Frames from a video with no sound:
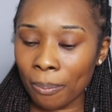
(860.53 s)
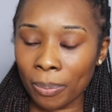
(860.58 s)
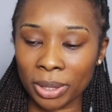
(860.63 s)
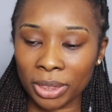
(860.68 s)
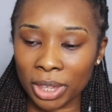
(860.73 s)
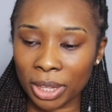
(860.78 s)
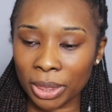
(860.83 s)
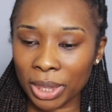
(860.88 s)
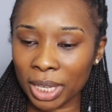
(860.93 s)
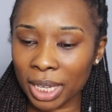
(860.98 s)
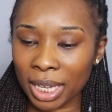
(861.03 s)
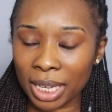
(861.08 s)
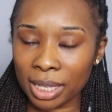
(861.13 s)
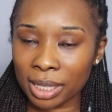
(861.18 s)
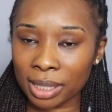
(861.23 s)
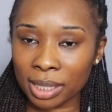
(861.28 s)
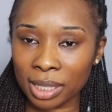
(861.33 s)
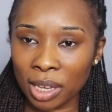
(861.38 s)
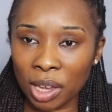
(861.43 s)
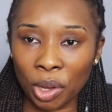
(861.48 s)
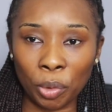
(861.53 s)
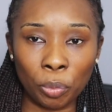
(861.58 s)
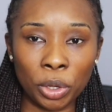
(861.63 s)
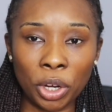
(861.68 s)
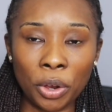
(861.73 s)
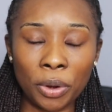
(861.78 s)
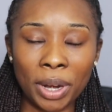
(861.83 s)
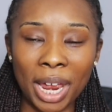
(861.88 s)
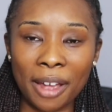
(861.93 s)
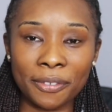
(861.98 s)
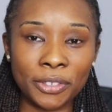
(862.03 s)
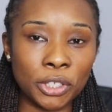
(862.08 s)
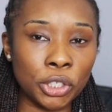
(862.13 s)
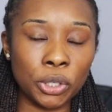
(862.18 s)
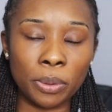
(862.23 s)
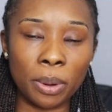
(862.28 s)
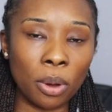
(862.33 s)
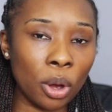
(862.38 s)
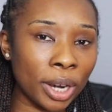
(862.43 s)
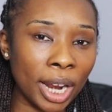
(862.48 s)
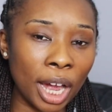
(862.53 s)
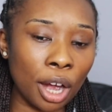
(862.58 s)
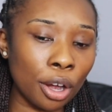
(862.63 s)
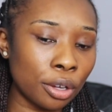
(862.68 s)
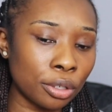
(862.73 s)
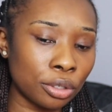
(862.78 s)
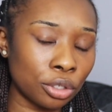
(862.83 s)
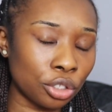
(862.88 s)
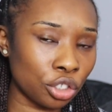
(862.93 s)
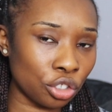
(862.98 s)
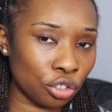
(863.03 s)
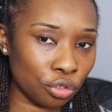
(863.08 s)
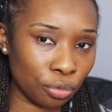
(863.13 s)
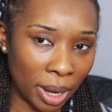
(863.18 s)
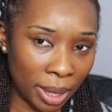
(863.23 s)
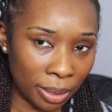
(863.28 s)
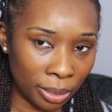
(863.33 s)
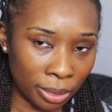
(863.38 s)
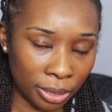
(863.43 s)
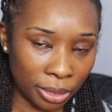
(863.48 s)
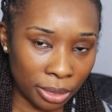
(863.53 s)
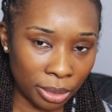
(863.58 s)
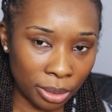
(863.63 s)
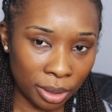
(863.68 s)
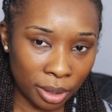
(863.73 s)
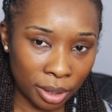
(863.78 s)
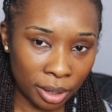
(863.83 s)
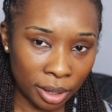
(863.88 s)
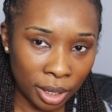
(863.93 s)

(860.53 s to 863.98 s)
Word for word: but the thing is, we don't have to do it on our own strength.